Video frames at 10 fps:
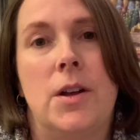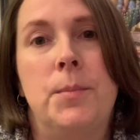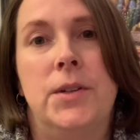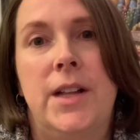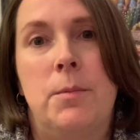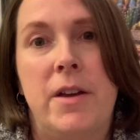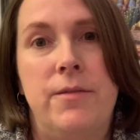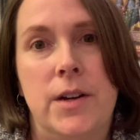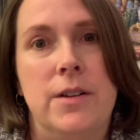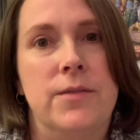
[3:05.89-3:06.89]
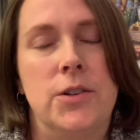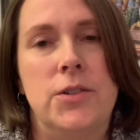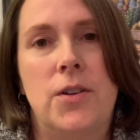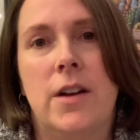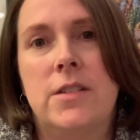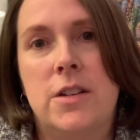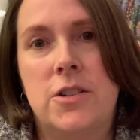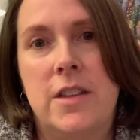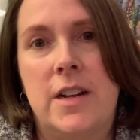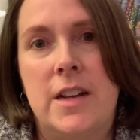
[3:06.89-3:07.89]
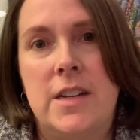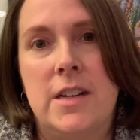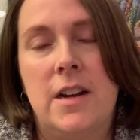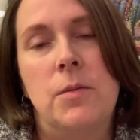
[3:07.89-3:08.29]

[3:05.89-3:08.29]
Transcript: I'll pull out my very first cross stitch that I did.